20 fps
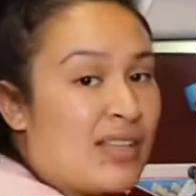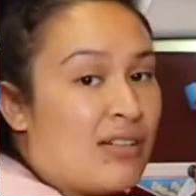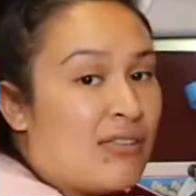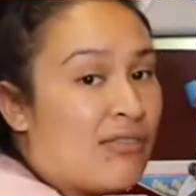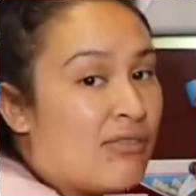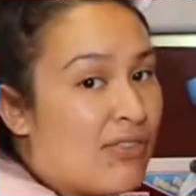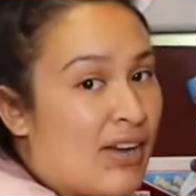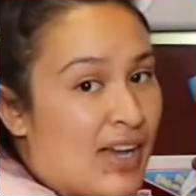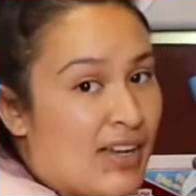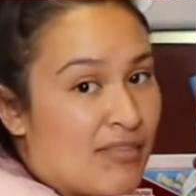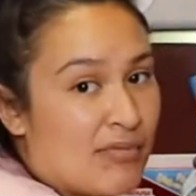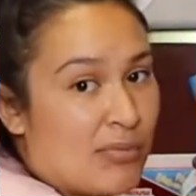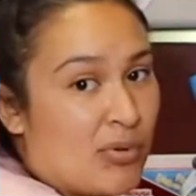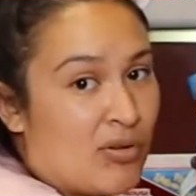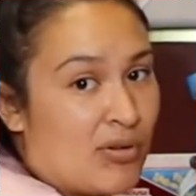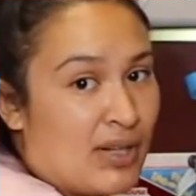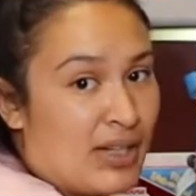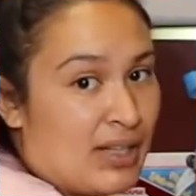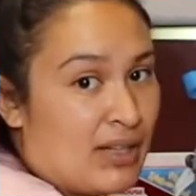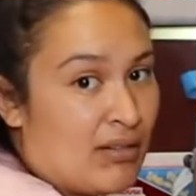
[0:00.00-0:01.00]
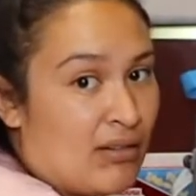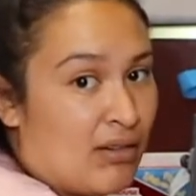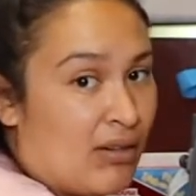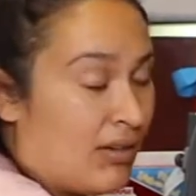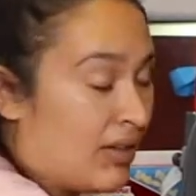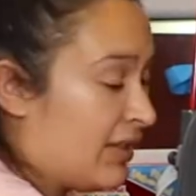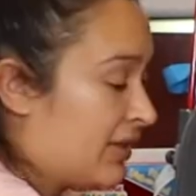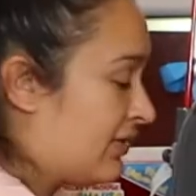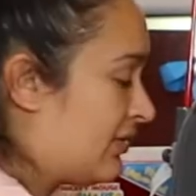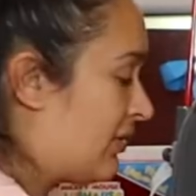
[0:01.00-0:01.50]
a 5-point
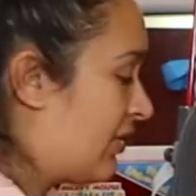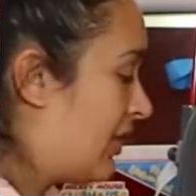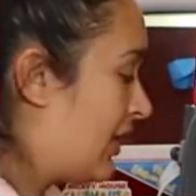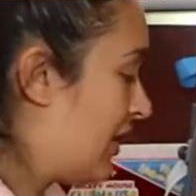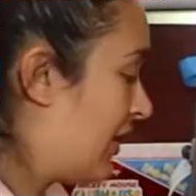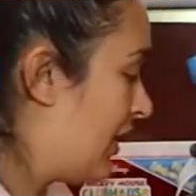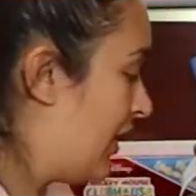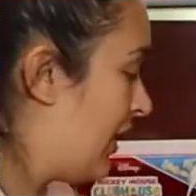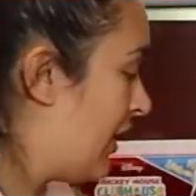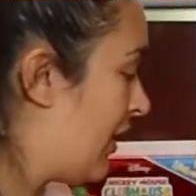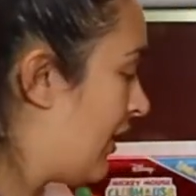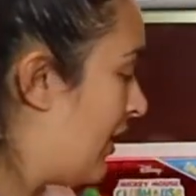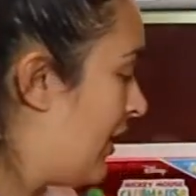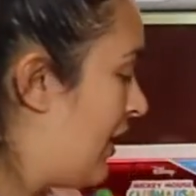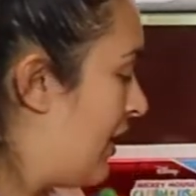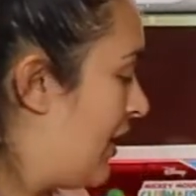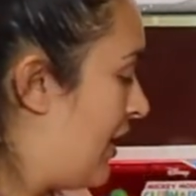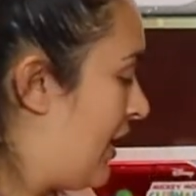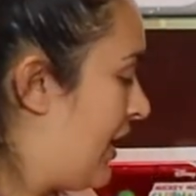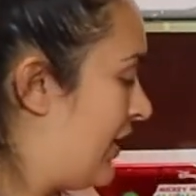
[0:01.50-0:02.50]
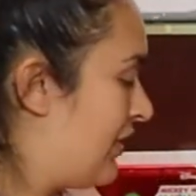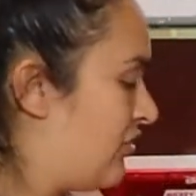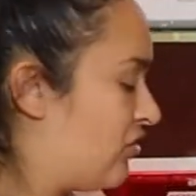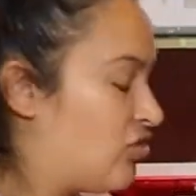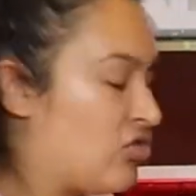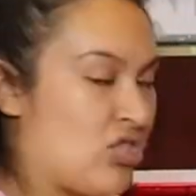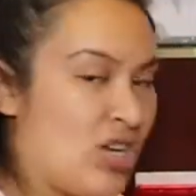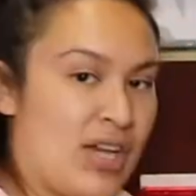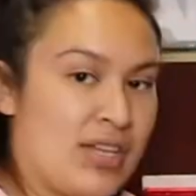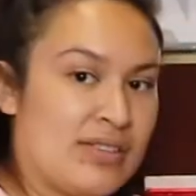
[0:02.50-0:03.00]
harness or anything. It's
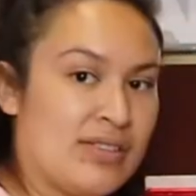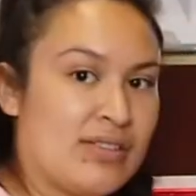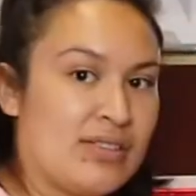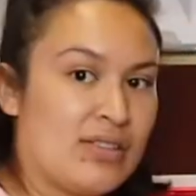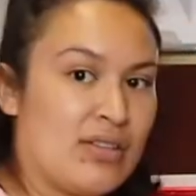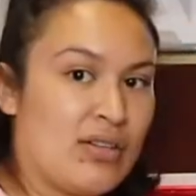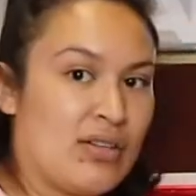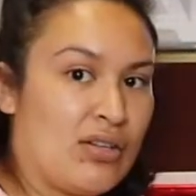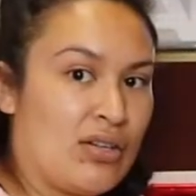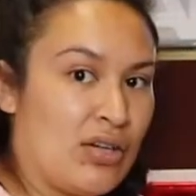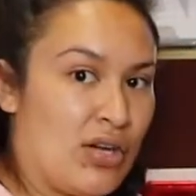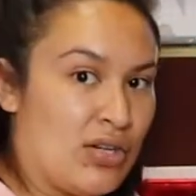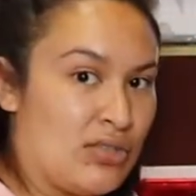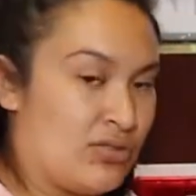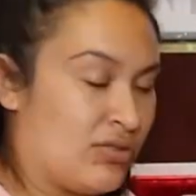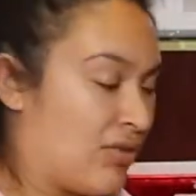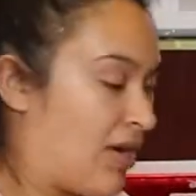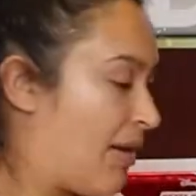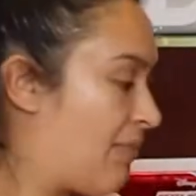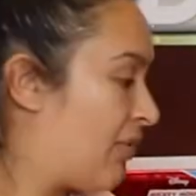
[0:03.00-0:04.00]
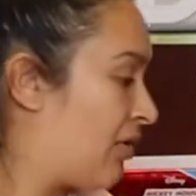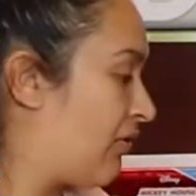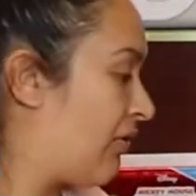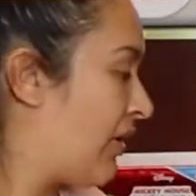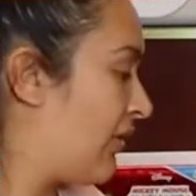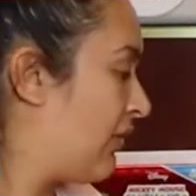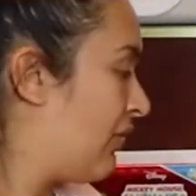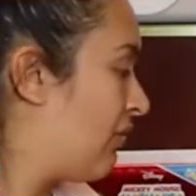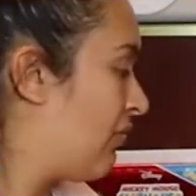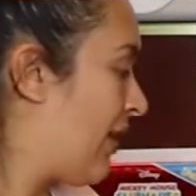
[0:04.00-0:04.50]
just a strap
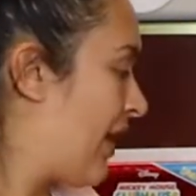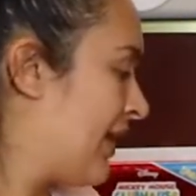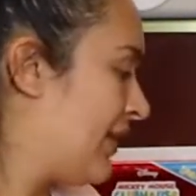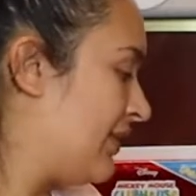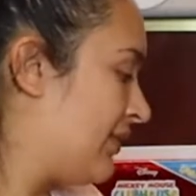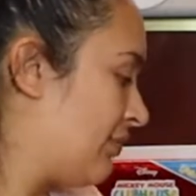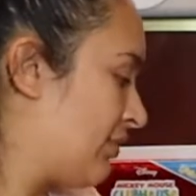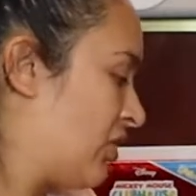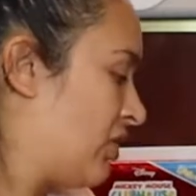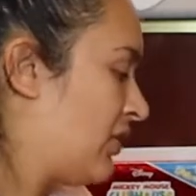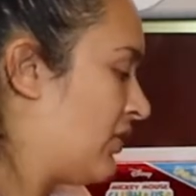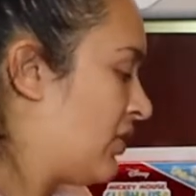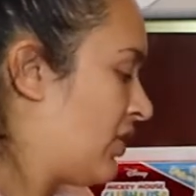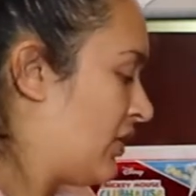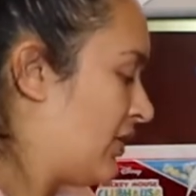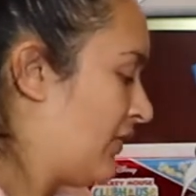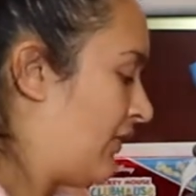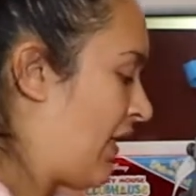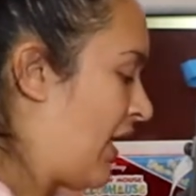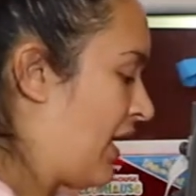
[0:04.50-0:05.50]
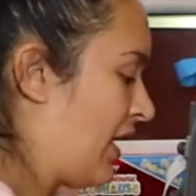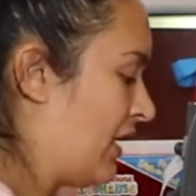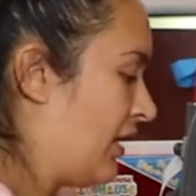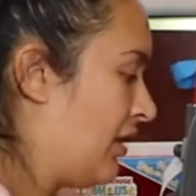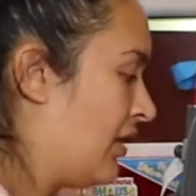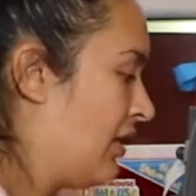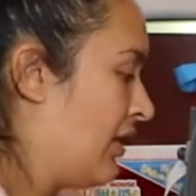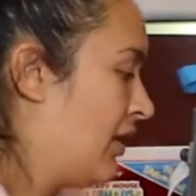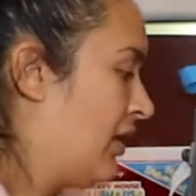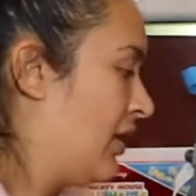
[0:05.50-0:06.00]
around the waist, which is just fine.
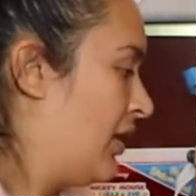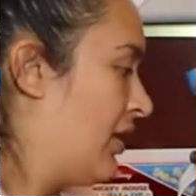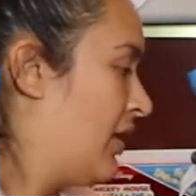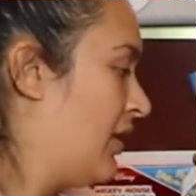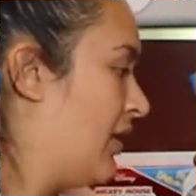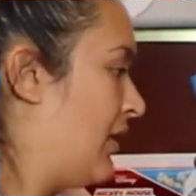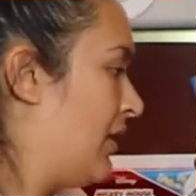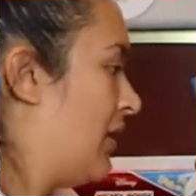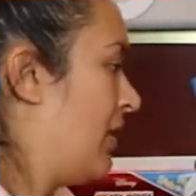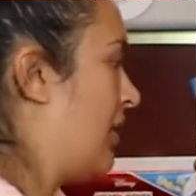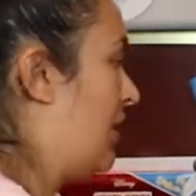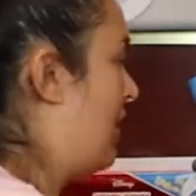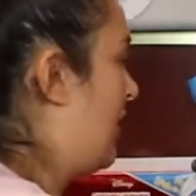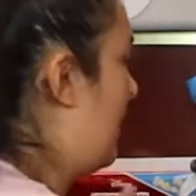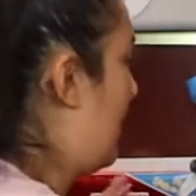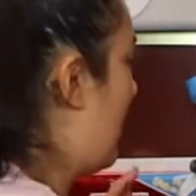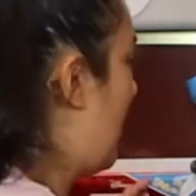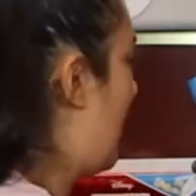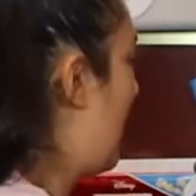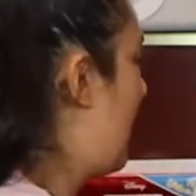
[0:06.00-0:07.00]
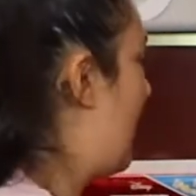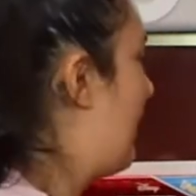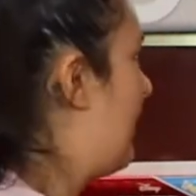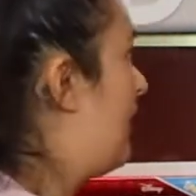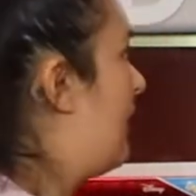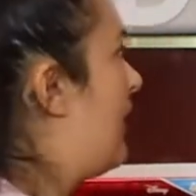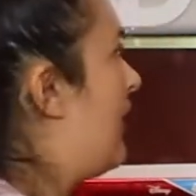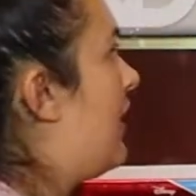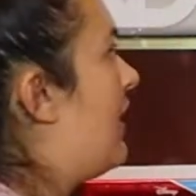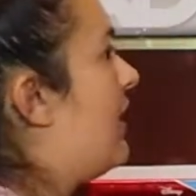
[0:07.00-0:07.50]
And
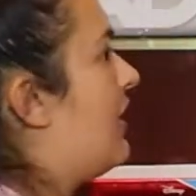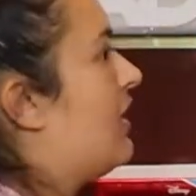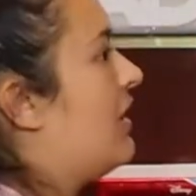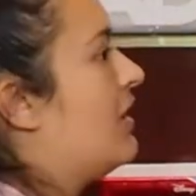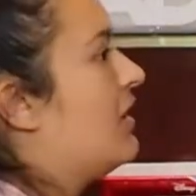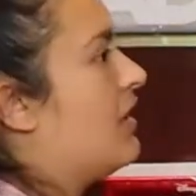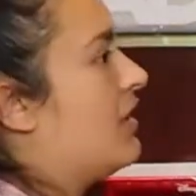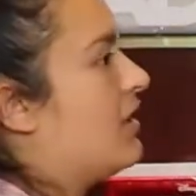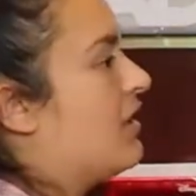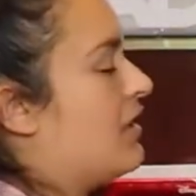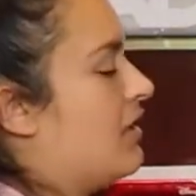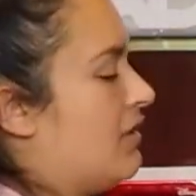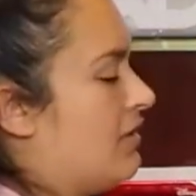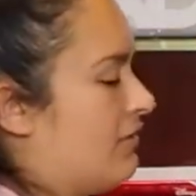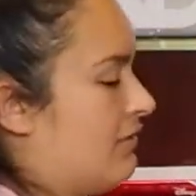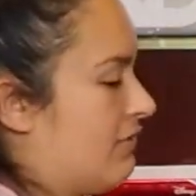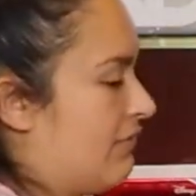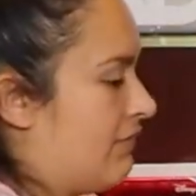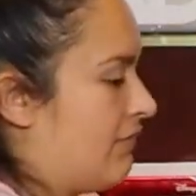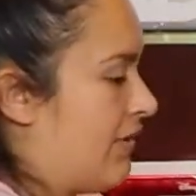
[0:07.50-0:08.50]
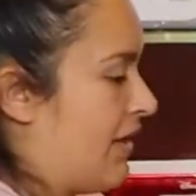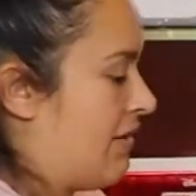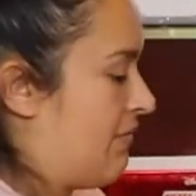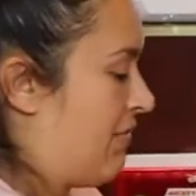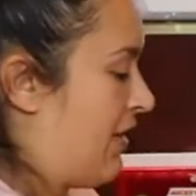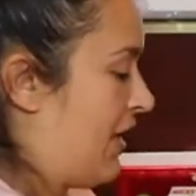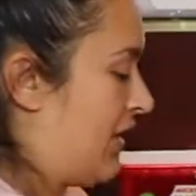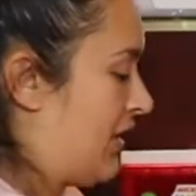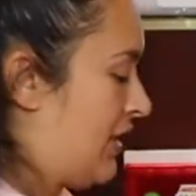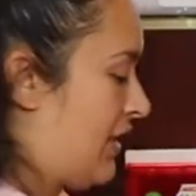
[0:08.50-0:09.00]
then right
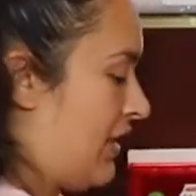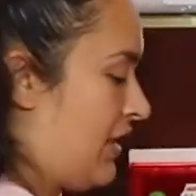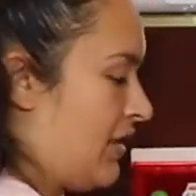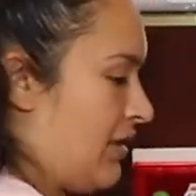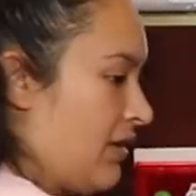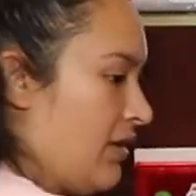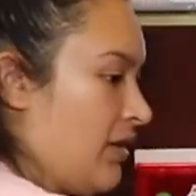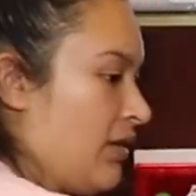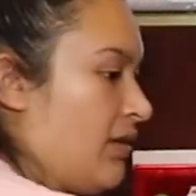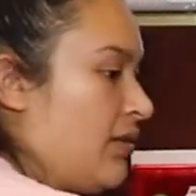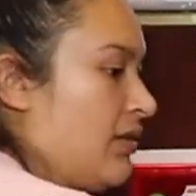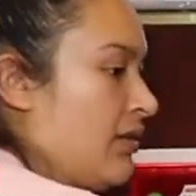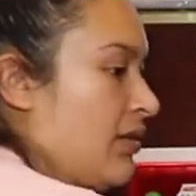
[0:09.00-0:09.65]
back here